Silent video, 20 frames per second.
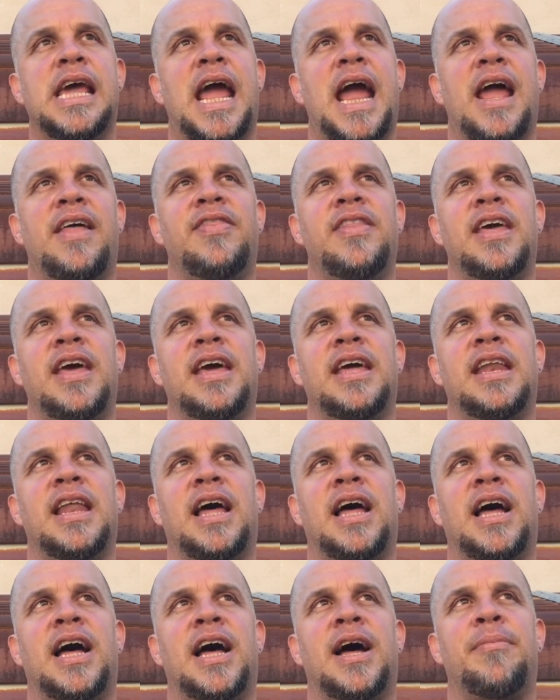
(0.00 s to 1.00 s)
And then
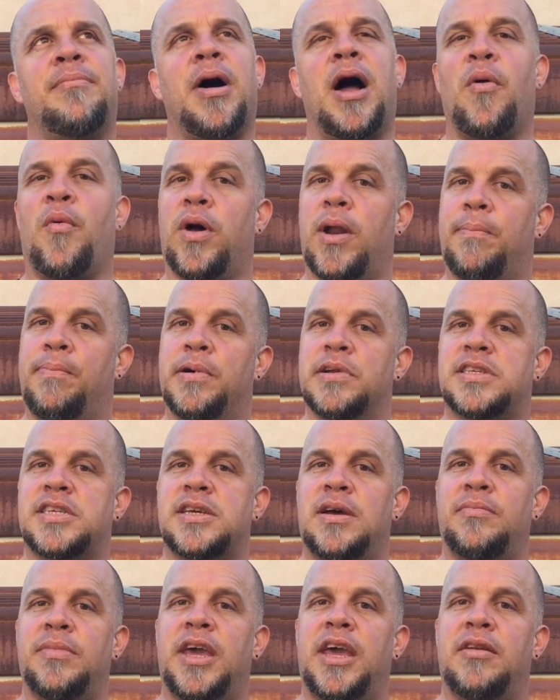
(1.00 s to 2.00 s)
um, I want to put
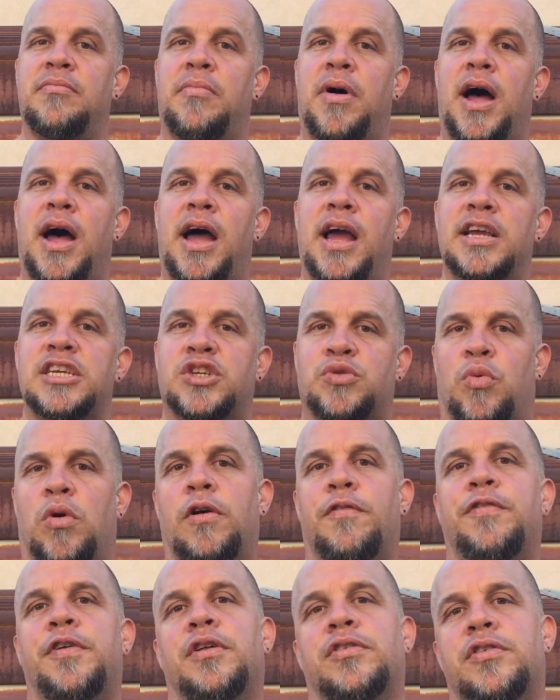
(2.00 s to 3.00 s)
some in my
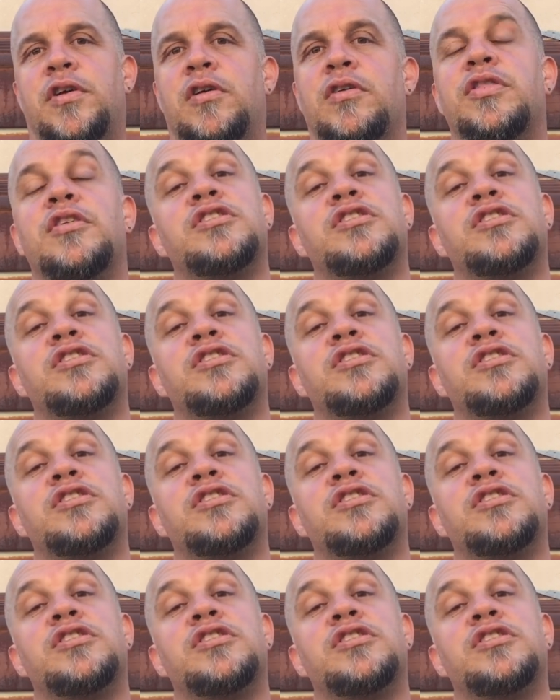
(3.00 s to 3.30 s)
swirl filter.